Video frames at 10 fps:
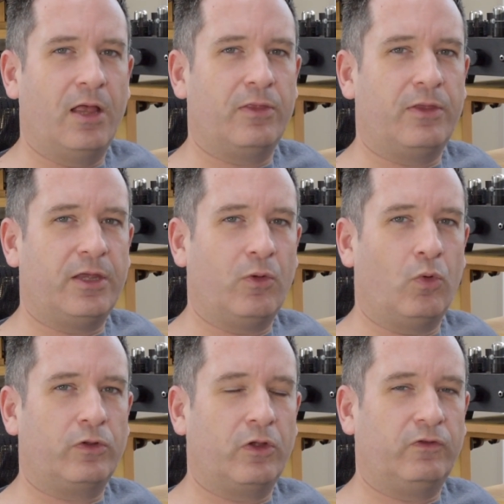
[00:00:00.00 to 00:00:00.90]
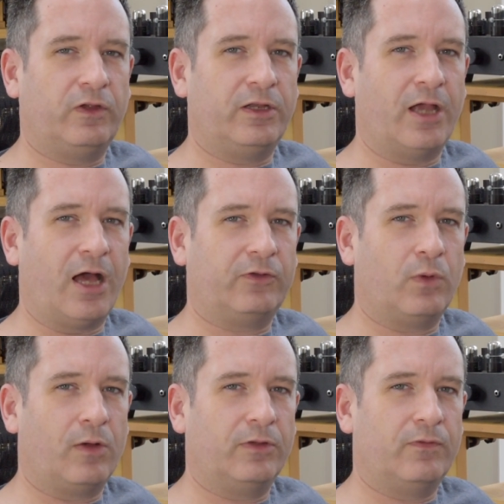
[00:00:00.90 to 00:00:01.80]
the Audio GD
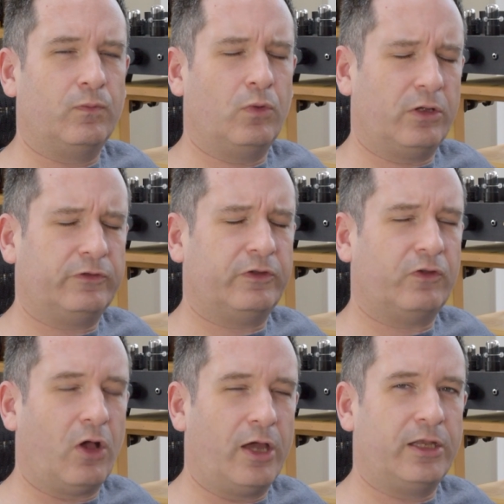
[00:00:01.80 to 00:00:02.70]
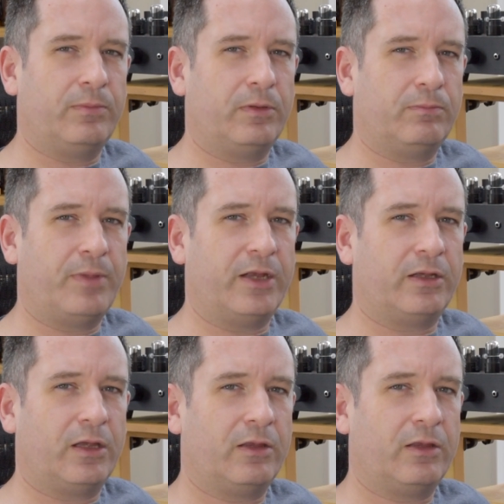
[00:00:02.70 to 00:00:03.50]
R2R11 was a tiny bit better